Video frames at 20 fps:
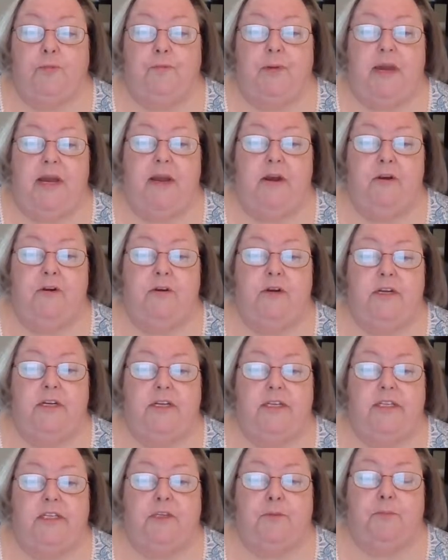appeared and
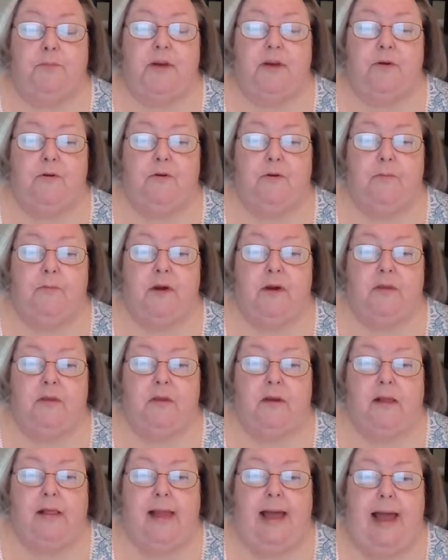disappeared among
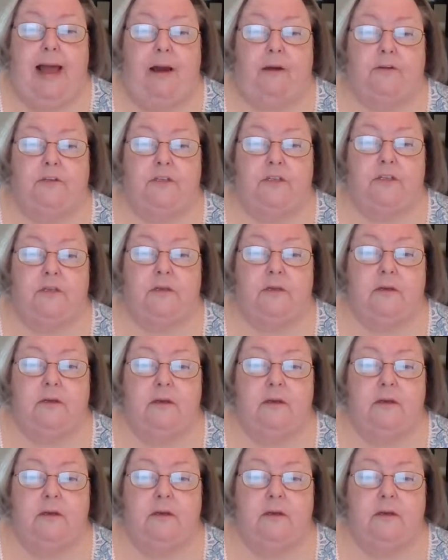the clouds.